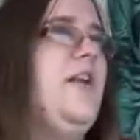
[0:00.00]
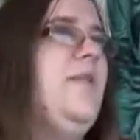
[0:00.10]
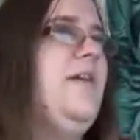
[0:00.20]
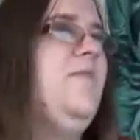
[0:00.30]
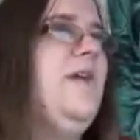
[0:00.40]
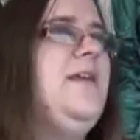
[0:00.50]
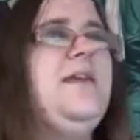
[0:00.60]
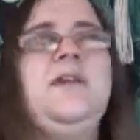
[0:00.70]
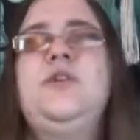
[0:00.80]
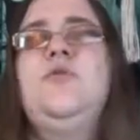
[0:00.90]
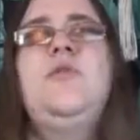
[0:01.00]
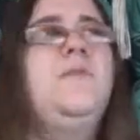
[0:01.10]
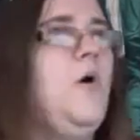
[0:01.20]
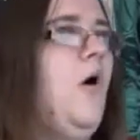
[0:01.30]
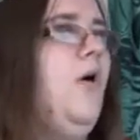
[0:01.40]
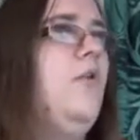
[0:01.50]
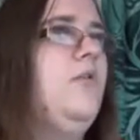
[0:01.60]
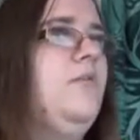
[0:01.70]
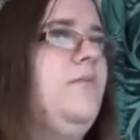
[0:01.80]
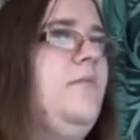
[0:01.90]
I think I'm making it too small,
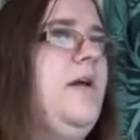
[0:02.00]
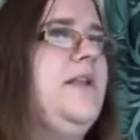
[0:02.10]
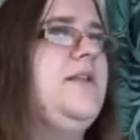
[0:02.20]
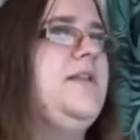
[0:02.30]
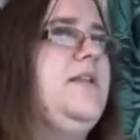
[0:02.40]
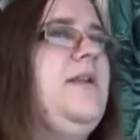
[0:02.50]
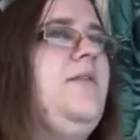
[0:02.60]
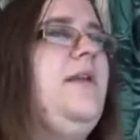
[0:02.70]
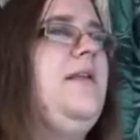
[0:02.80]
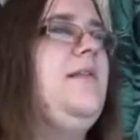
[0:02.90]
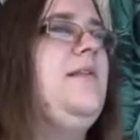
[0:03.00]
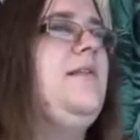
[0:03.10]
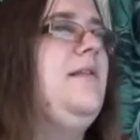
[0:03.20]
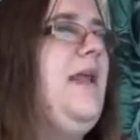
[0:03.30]
but I think it's,